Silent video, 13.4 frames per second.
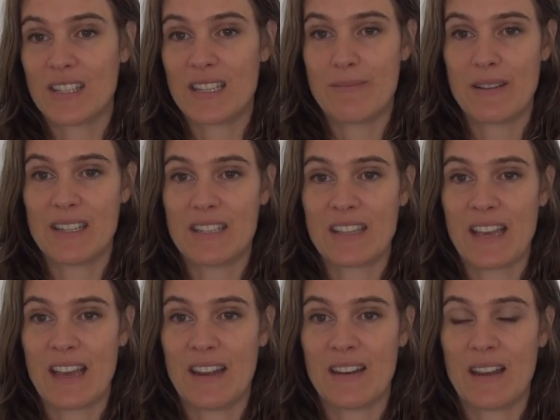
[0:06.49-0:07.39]
snippets
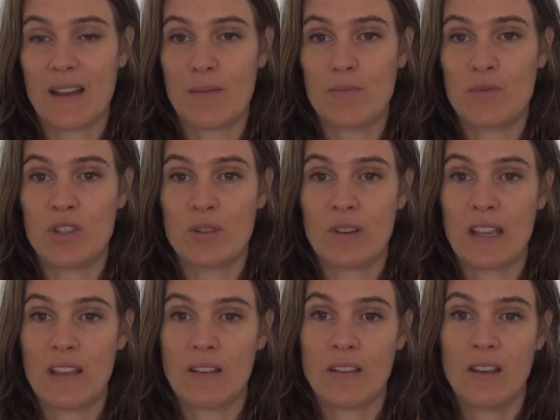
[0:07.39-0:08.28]
that I'm
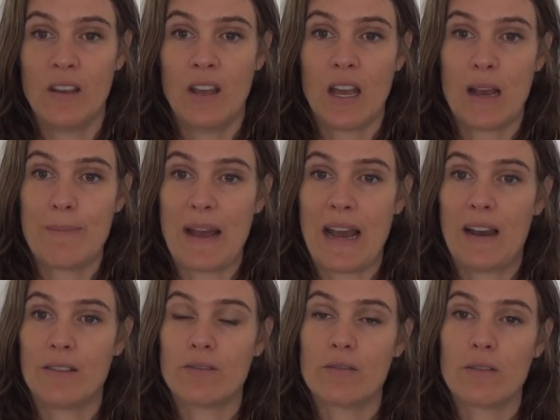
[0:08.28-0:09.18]
doing
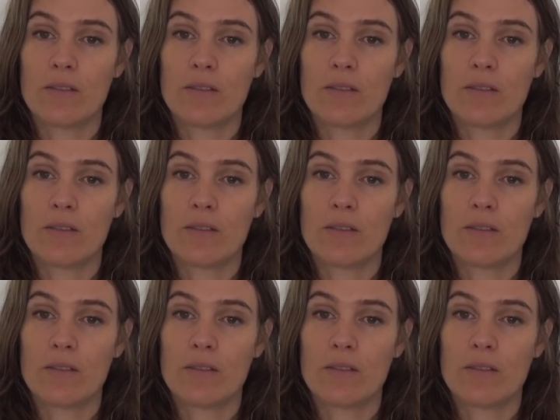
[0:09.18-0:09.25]
about